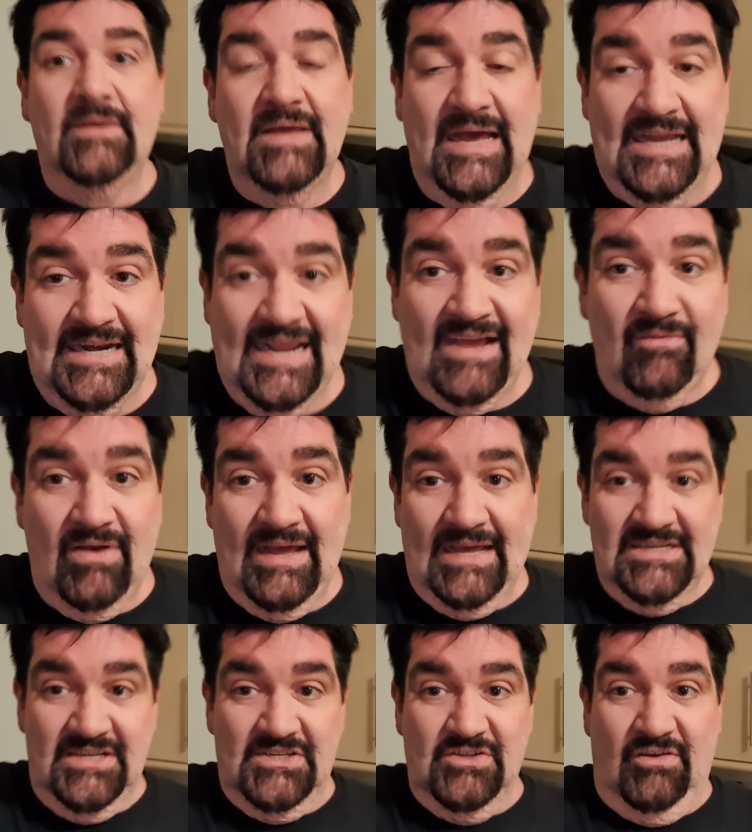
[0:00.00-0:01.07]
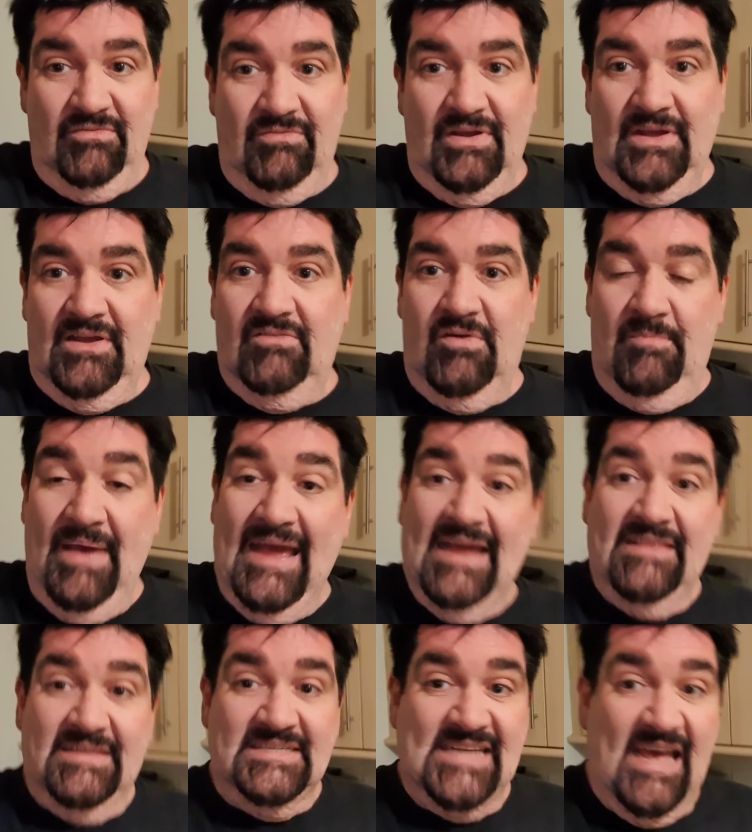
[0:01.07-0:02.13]
and now I had to sort of
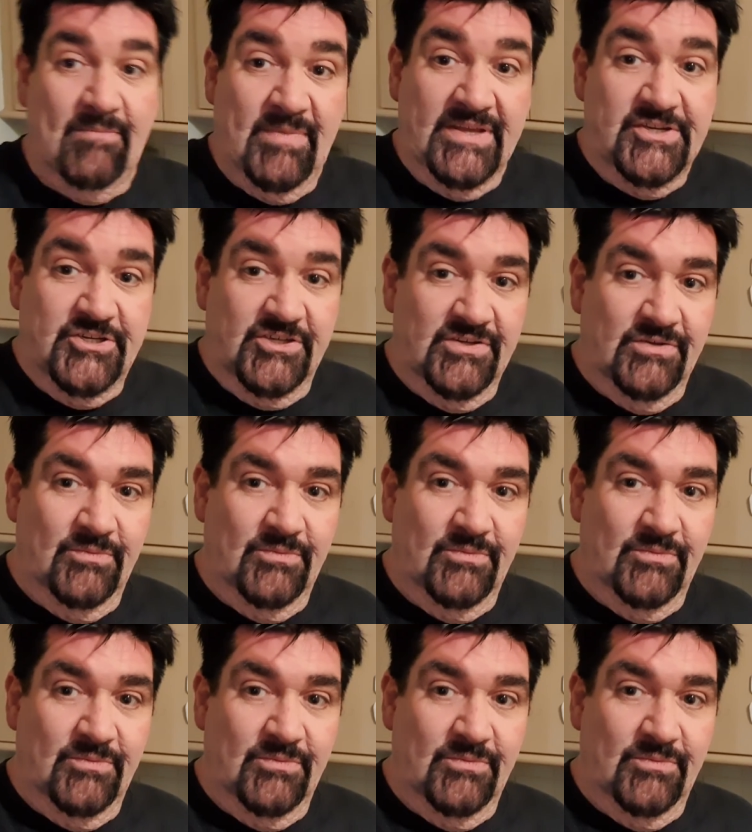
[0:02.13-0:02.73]
repair the damage,